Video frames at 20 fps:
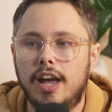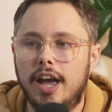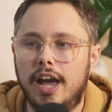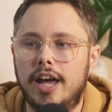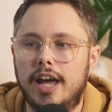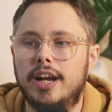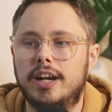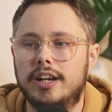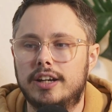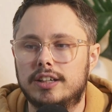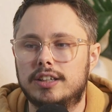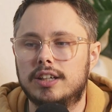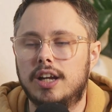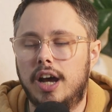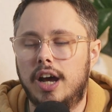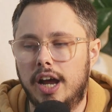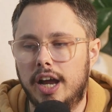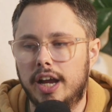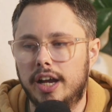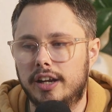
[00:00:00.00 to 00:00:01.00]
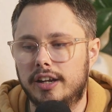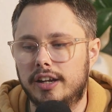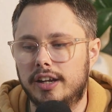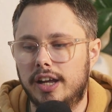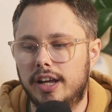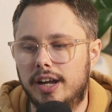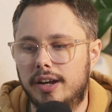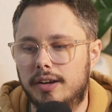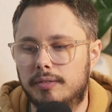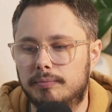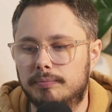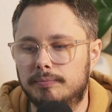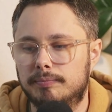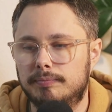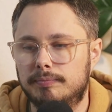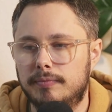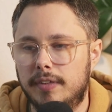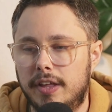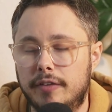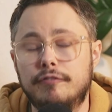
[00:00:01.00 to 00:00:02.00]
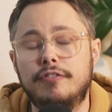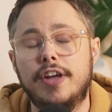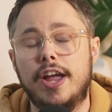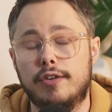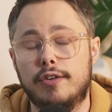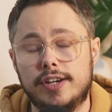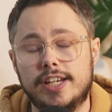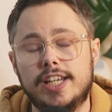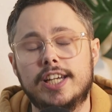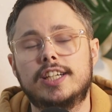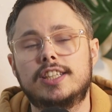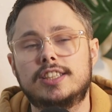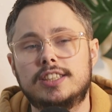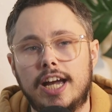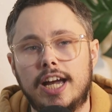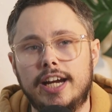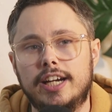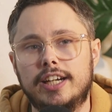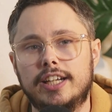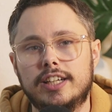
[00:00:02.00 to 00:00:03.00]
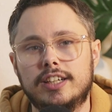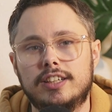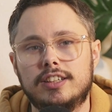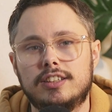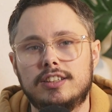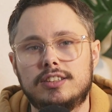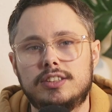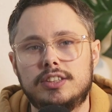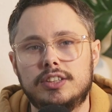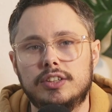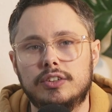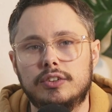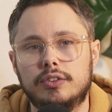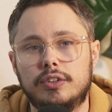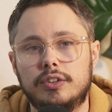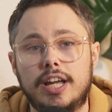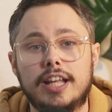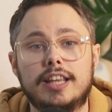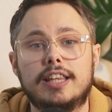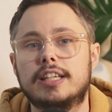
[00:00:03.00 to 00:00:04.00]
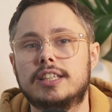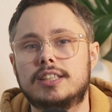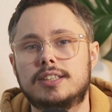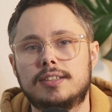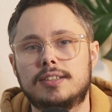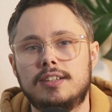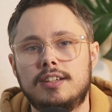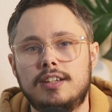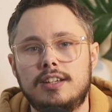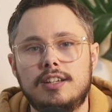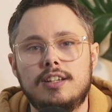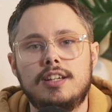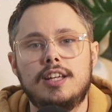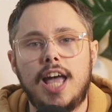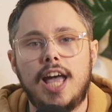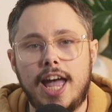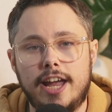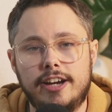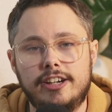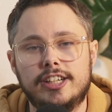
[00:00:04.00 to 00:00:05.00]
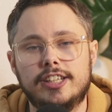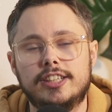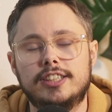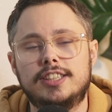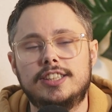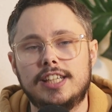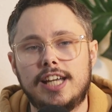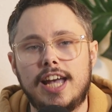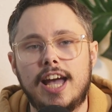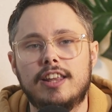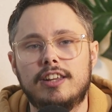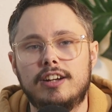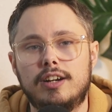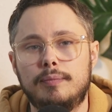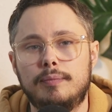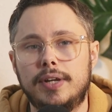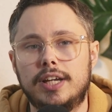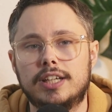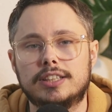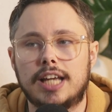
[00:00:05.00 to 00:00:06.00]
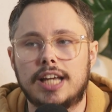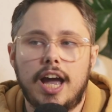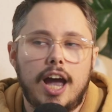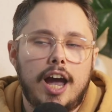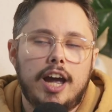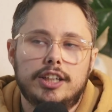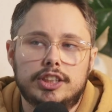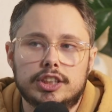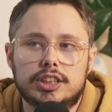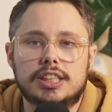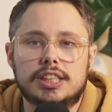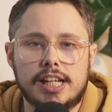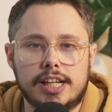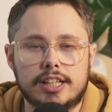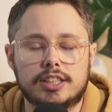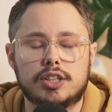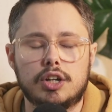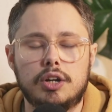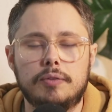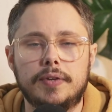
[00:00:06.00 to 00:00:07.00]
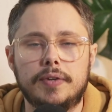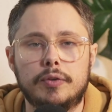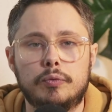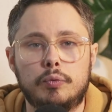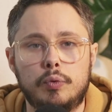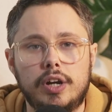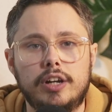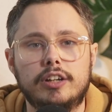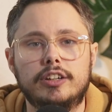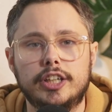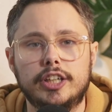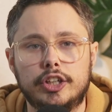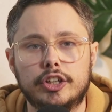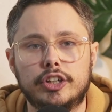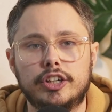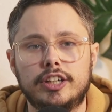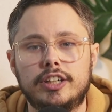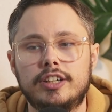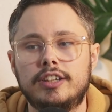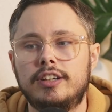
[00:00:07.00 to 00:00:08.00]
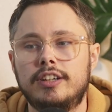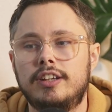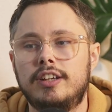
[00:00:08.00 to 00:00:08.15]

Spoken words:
and I am very excited to get this edited together because I just think it's going to be really good.